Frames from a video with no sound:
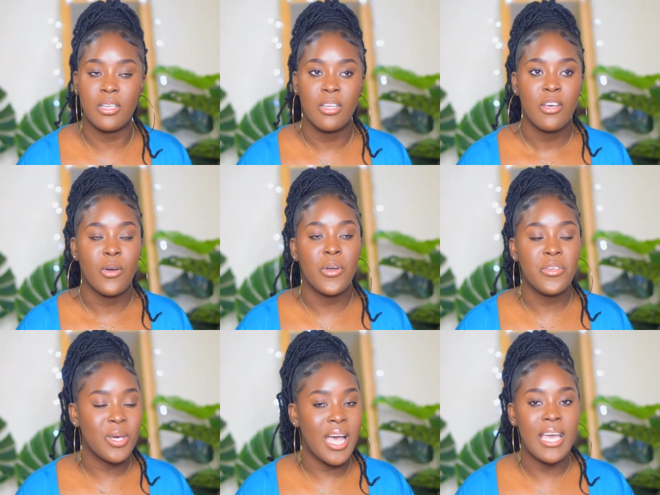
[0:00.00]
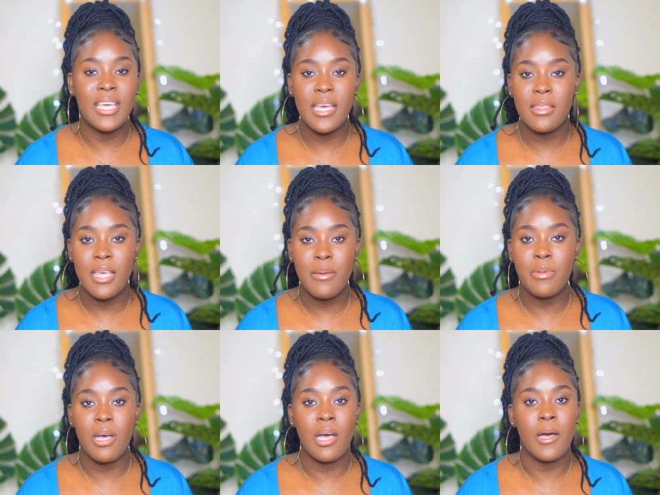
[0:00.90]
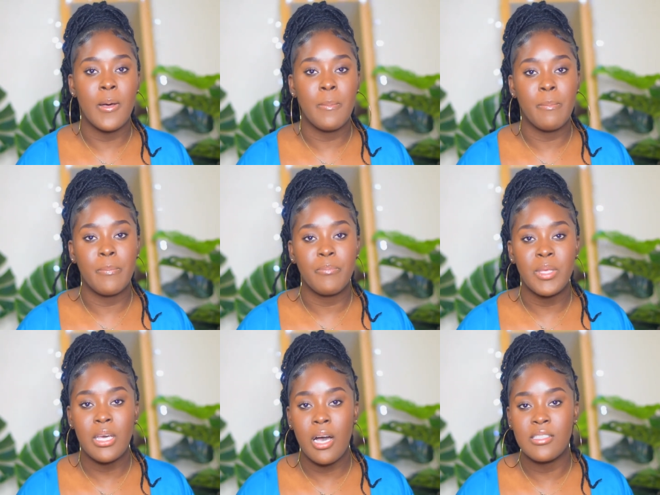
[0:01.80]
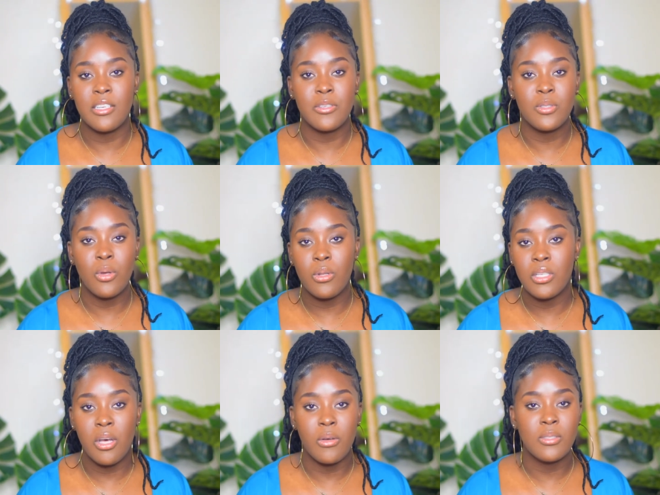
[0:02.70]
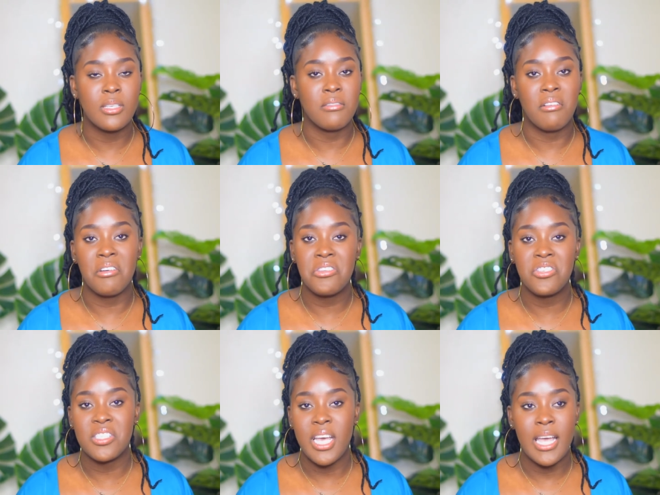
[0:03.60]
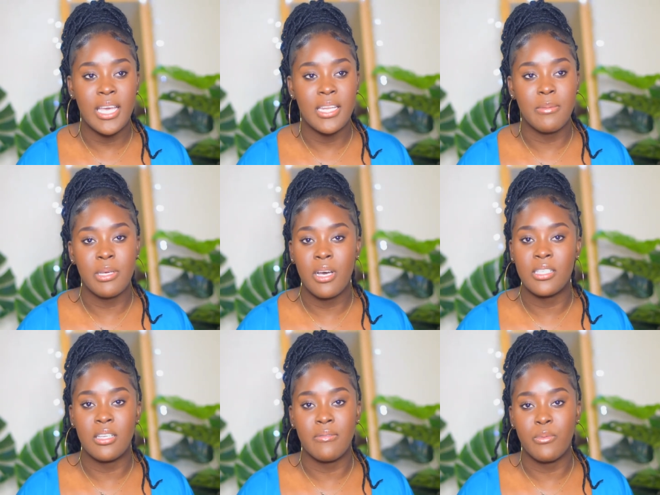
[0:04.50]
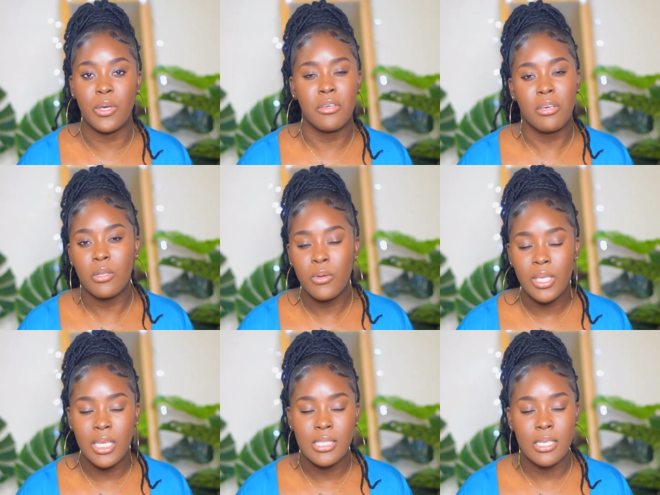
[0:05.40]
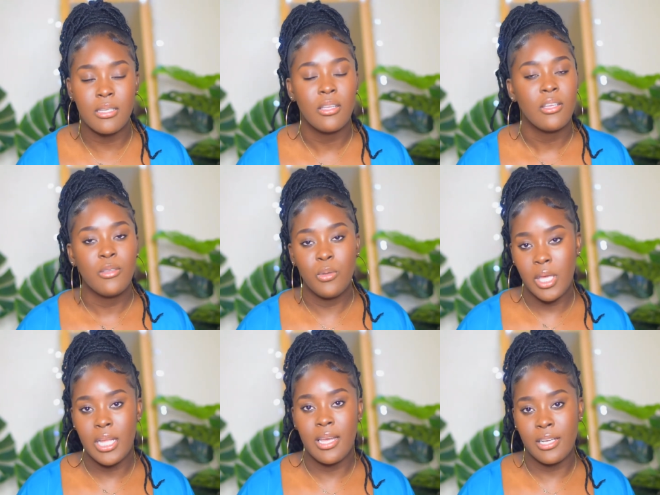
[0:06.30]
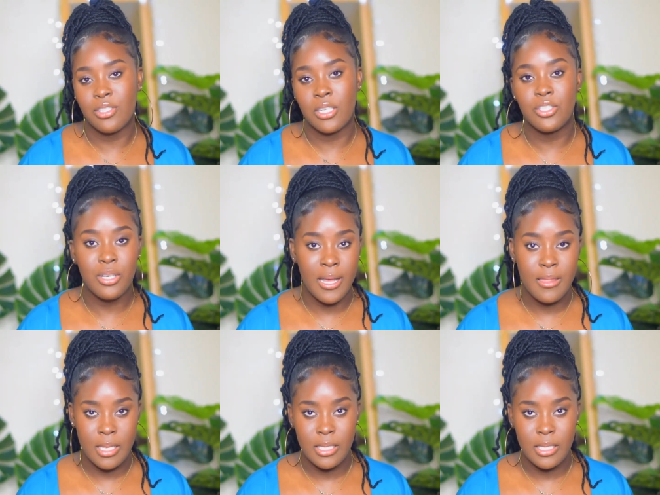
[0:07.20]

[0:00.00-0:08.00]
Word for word: or you can't get them um, because they're sold out, or you just can't get them because of where you're located. You can actually try these.